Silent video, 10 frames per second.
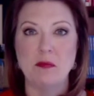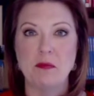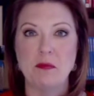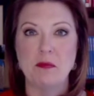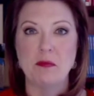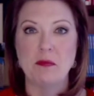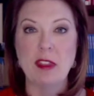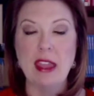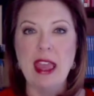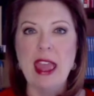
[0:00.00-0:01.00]
And if
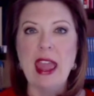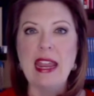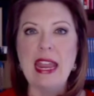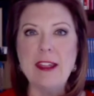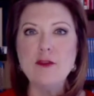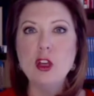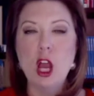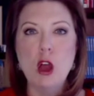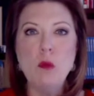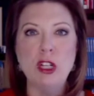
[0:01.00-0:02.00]
you're a home builder
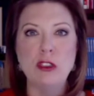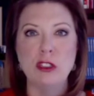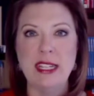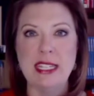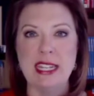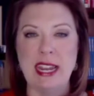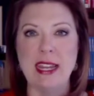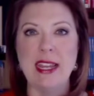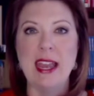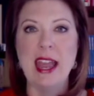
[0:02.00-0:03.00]
listening, I
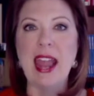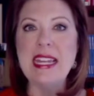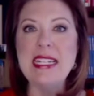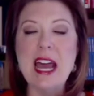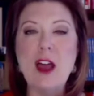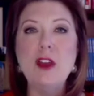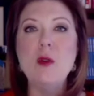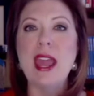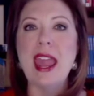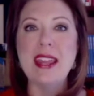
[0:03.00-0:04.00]
can tell you
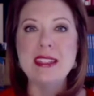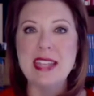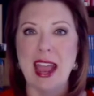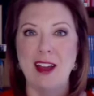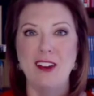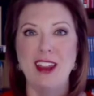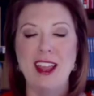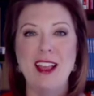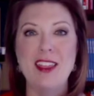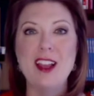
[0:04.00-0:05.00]
hands down,
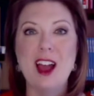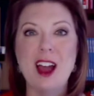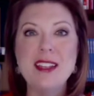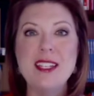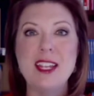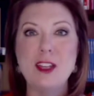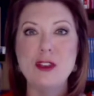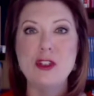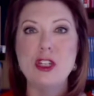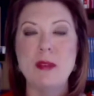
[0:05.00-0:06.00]
the content
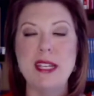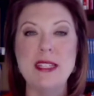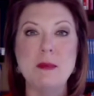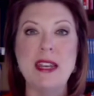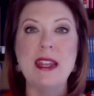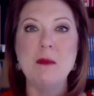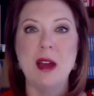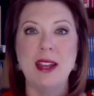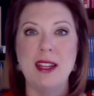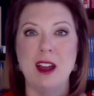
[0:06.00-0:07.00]
you should be spending
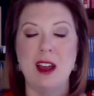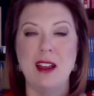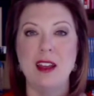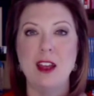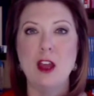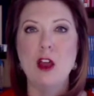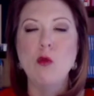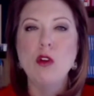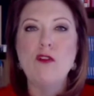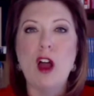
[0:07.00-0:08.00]
money on
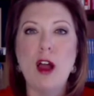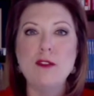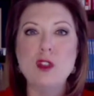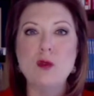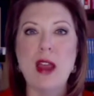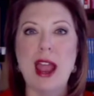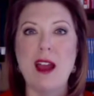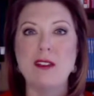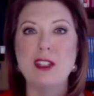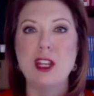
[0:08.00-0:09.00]
revolves
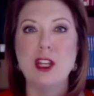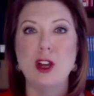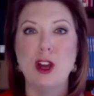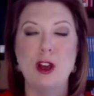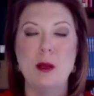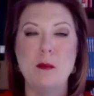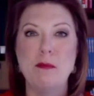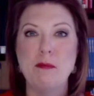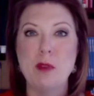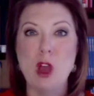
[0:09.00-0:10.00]
around your
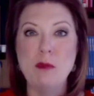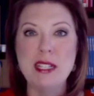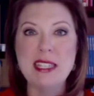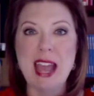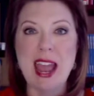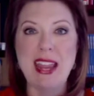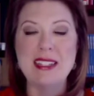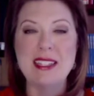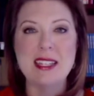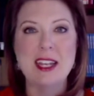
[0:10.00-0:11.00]
home
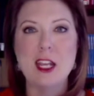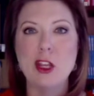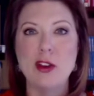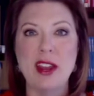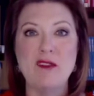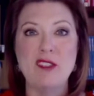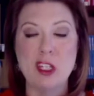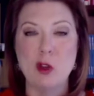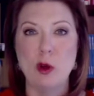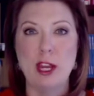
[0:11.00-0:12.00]
designs, your
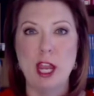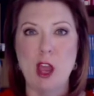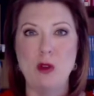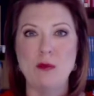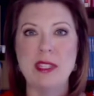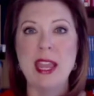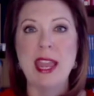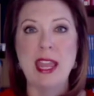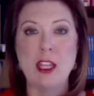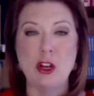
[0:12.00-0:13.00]
inventory homes,
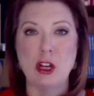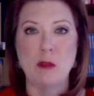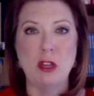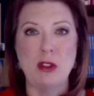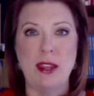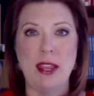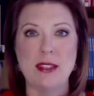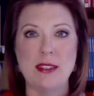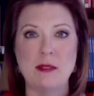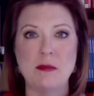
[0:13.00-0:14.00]
in your
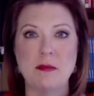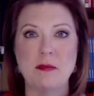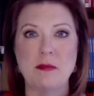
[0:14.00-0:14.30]
communities.